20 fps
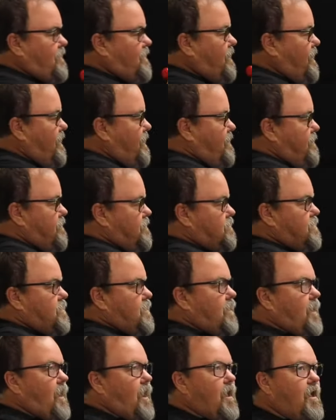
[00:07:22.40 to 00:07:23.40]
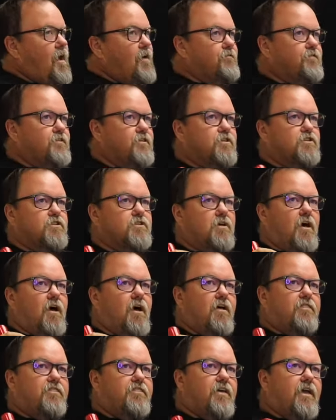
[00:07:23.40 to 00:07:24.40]
is I have this
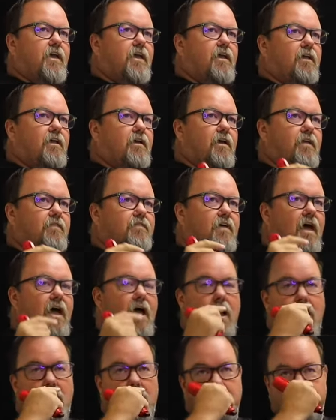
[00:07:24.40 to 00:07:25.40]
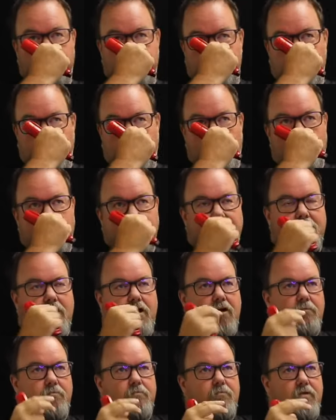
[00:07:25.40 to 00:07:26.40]
thing at the house. It's in
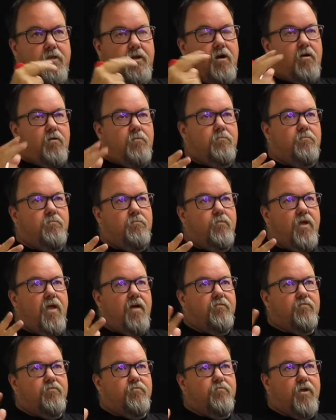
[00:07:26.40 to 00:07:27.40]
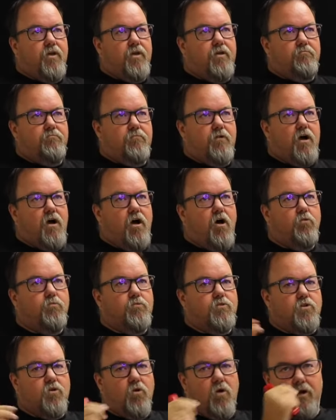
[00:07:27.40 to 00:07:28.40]
our we
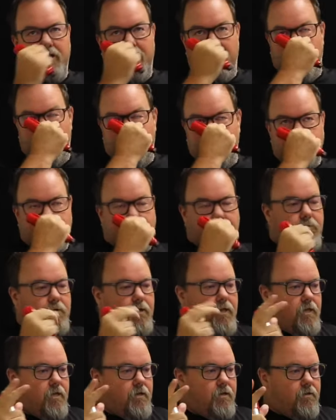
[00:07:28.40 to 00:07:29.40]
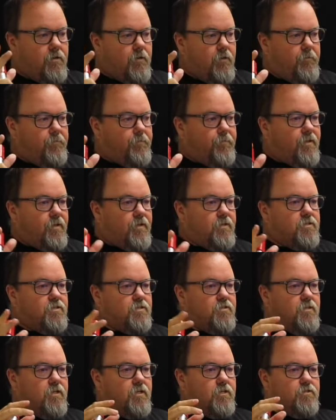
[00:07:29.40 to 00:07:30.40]
homeschool our kids, and it's
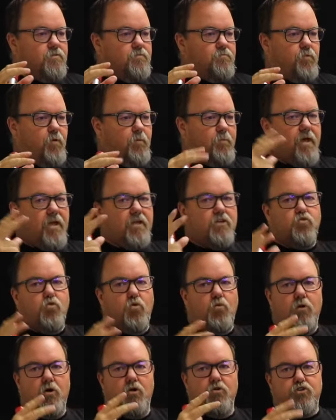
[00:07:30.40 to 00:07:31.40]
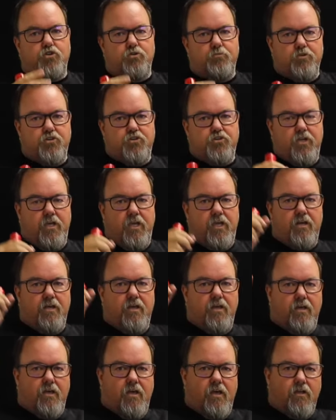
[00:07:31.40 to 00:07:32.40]
this perpetual motion machine.
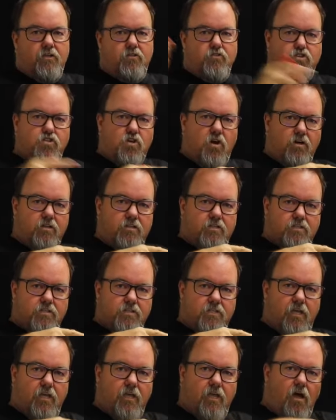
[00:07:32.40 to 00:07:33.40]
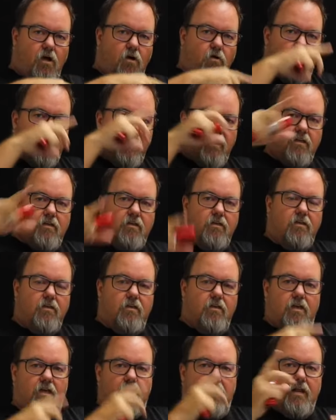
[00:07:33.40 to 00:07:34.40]
And you start this thing going,
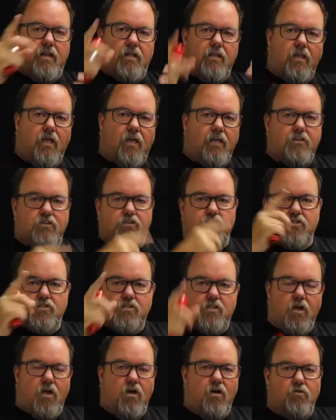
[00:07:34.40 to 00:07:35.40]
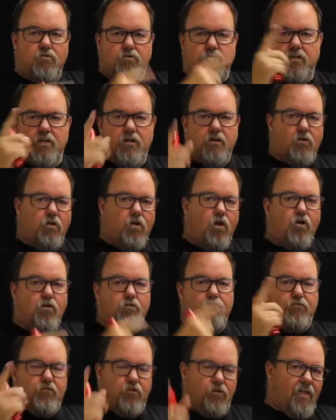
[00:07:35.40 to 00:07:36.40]
and it just goes, and it'll go
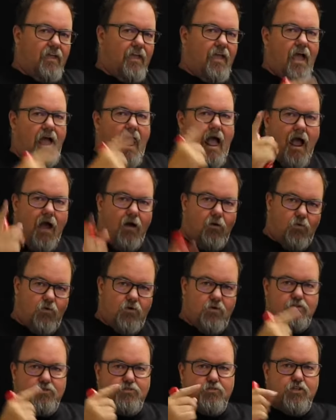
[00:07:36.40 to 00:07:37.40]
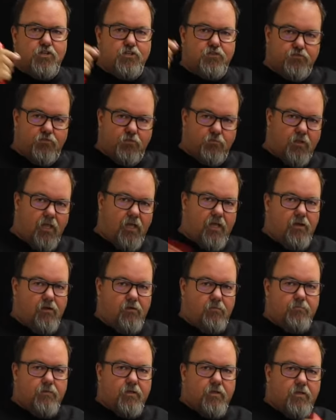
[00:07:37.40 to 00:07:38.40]
for like hours just from like
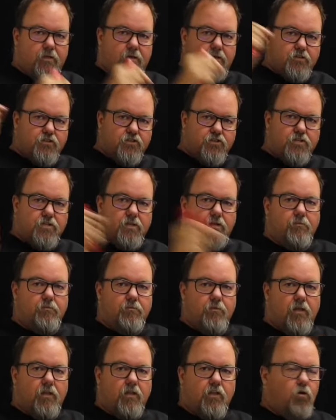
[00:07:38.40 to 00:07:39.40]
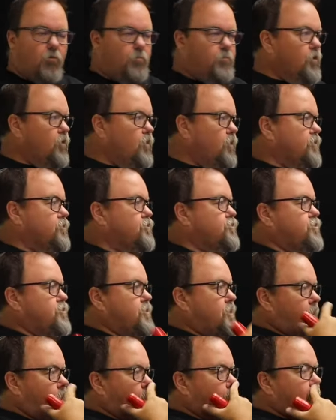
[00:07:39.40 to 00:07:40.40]
a little push.